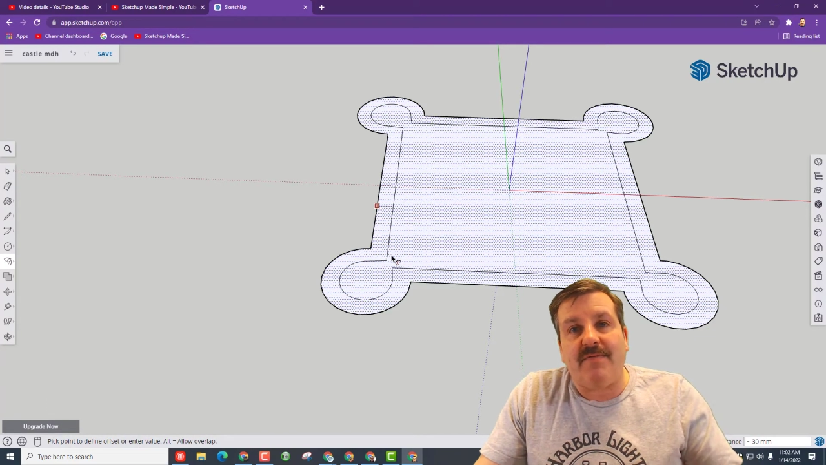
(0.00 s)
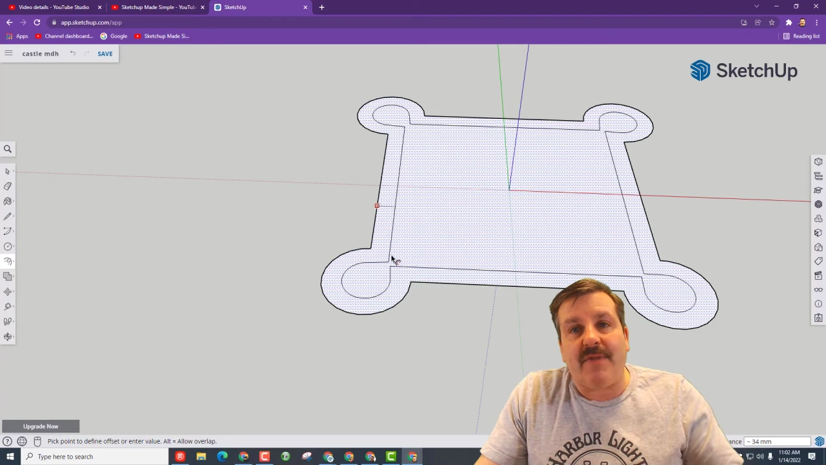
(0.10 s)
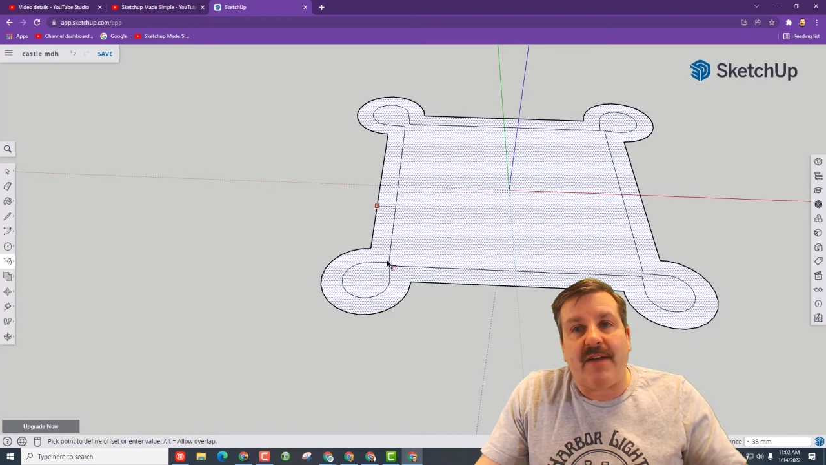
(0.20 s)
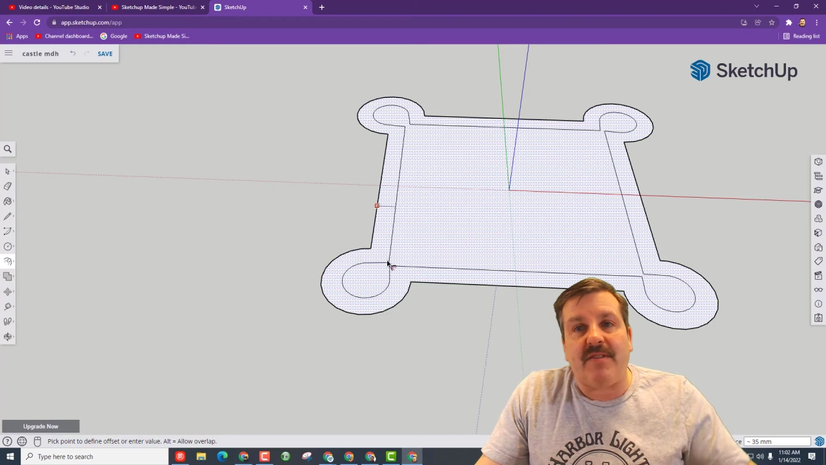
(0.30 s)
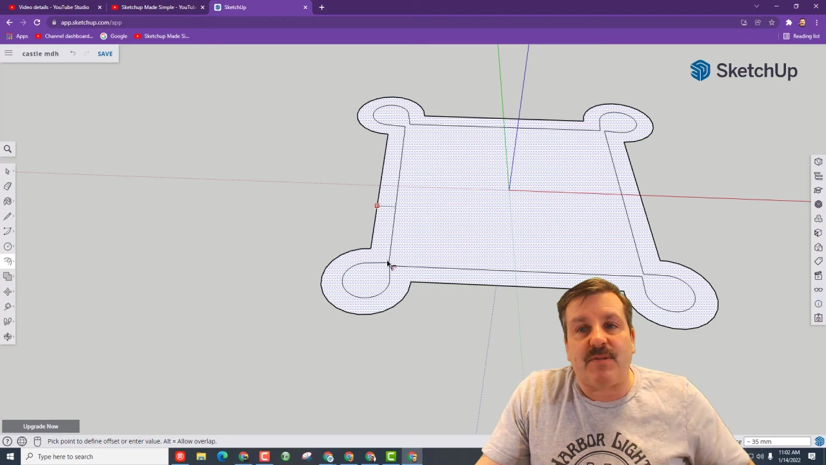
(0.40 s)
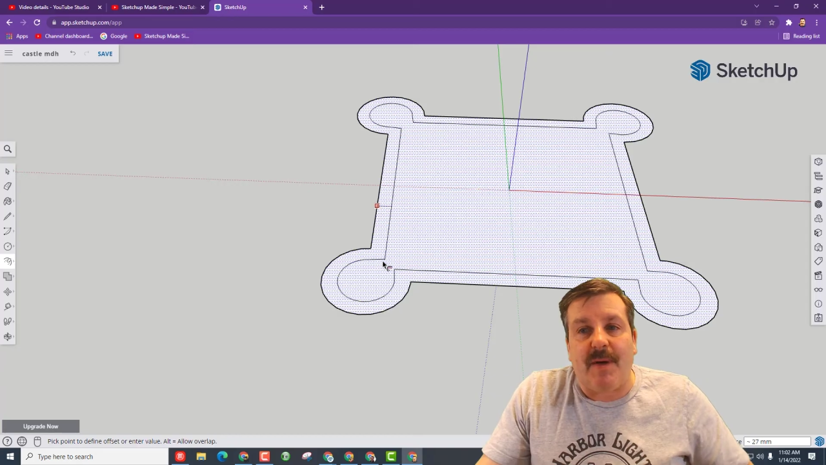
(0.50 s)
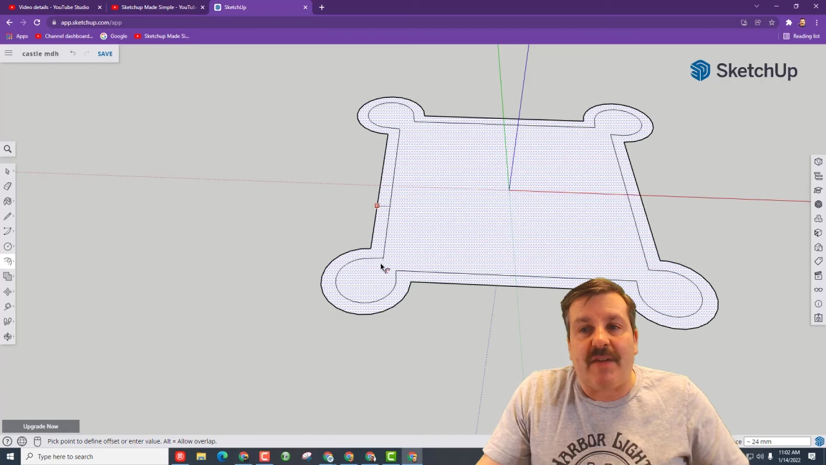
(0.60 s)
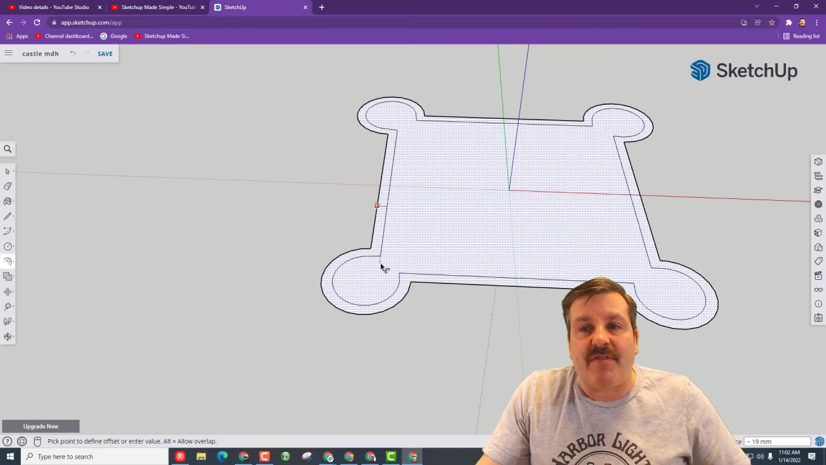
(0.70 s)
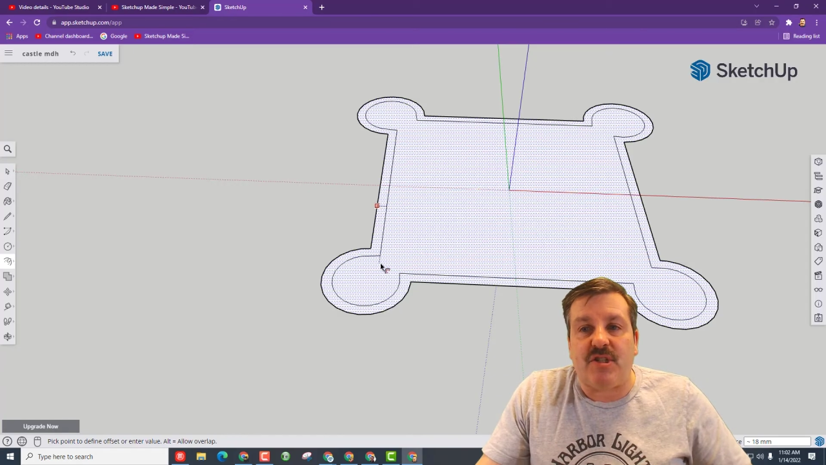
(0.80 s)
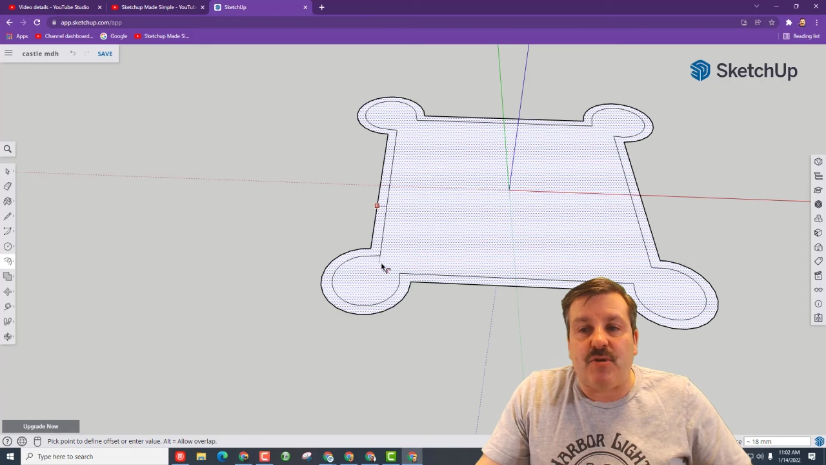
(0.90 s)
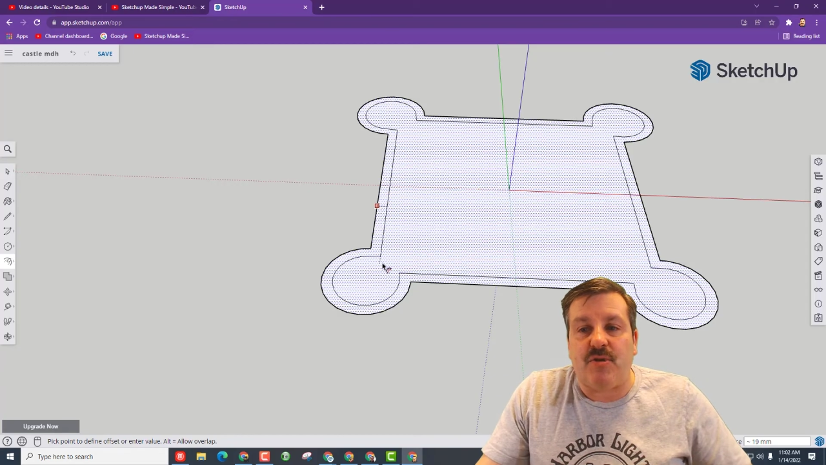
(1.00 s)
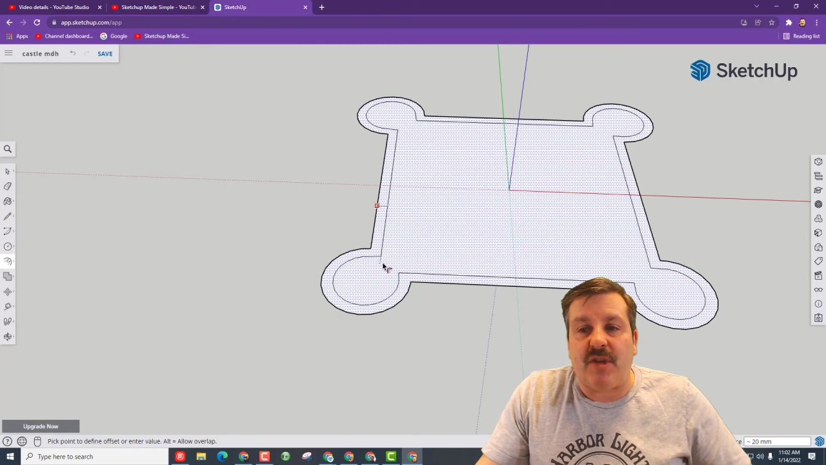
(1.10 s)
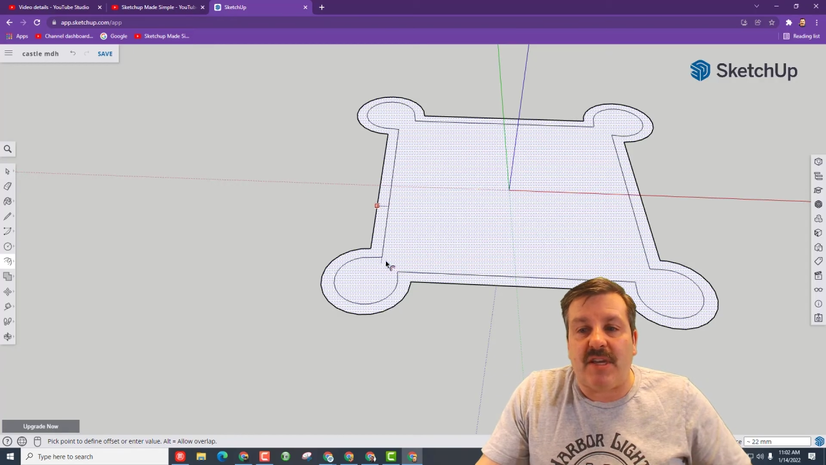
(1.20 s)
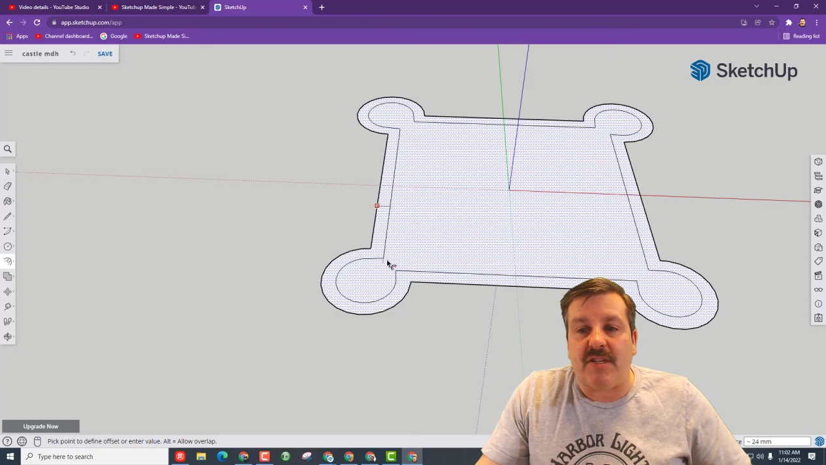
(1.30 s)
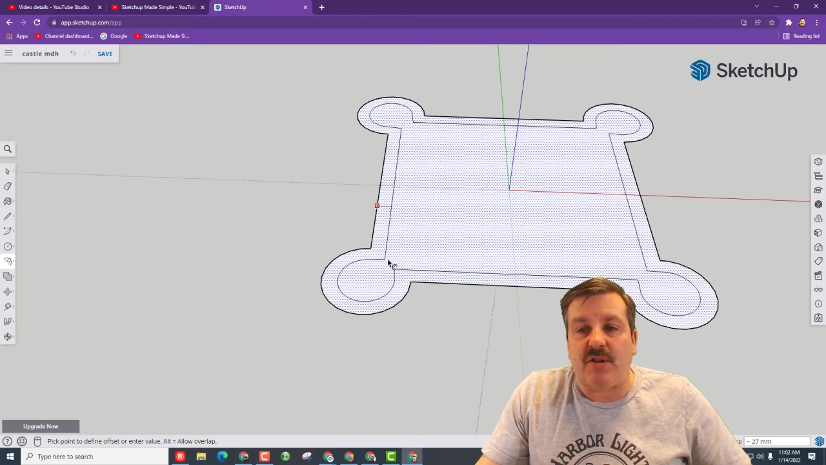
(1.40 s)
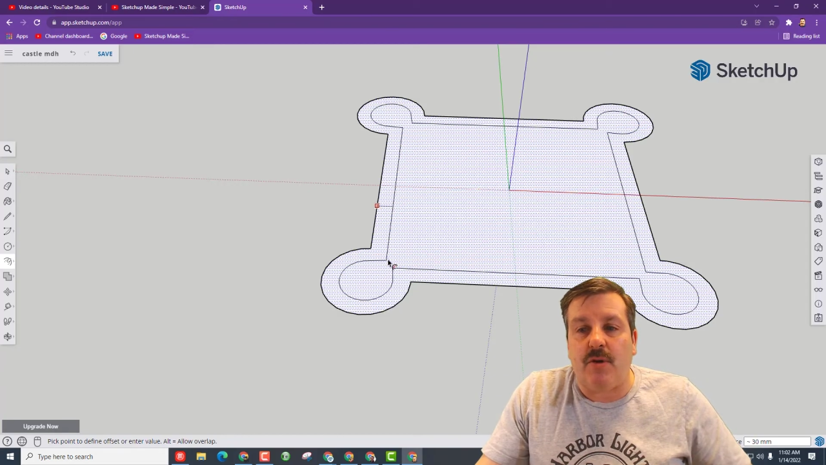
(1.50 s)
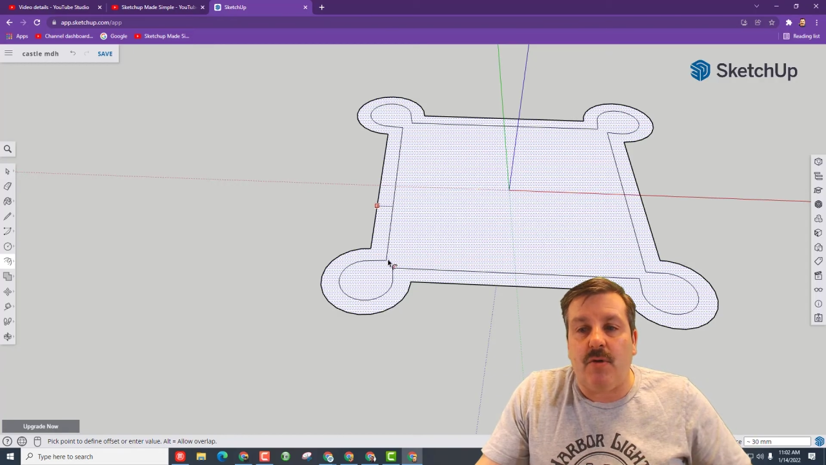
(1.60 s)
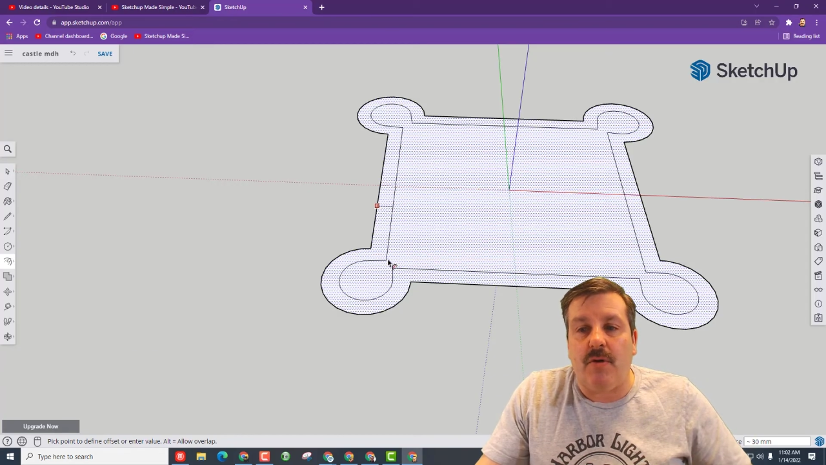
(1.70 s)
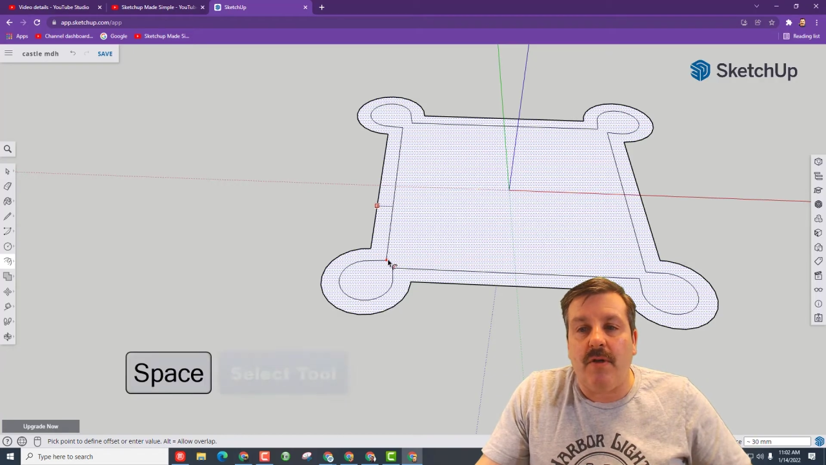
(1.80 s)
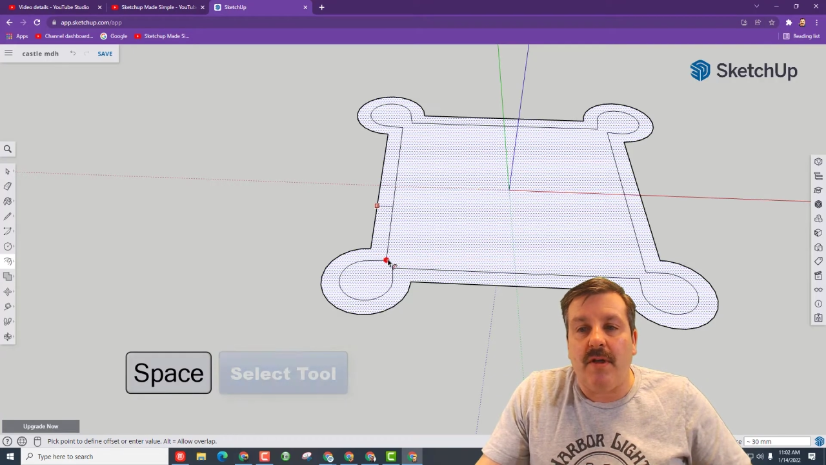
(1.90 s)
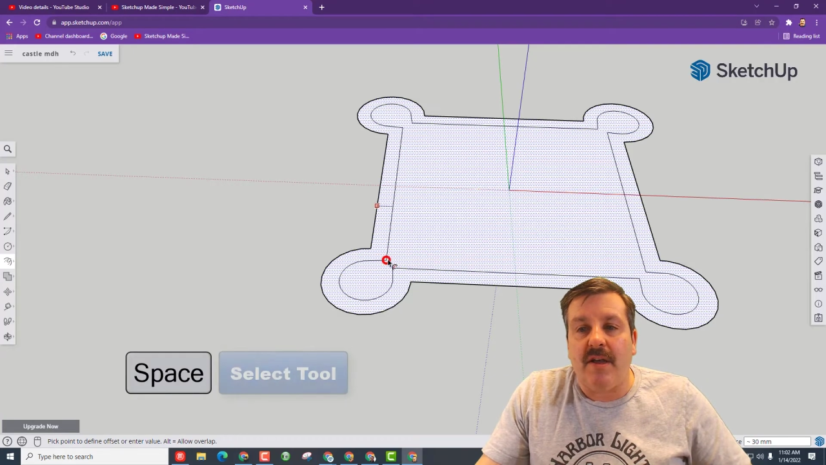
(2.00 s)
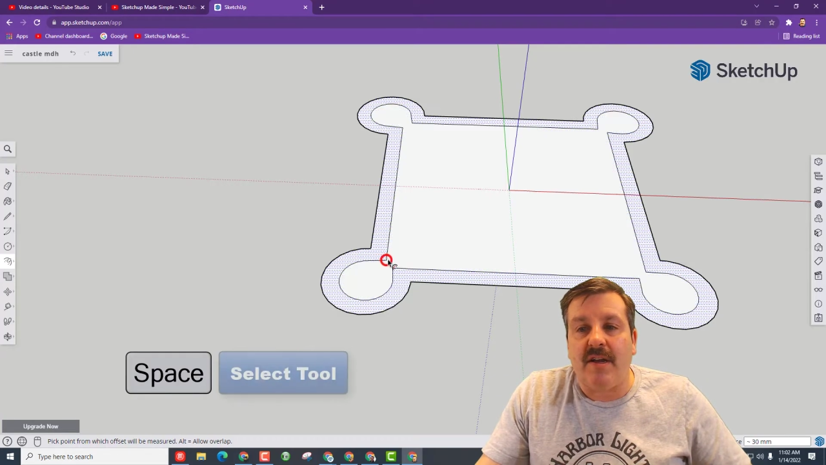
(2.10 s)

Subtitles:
Find the spot that you think is cool,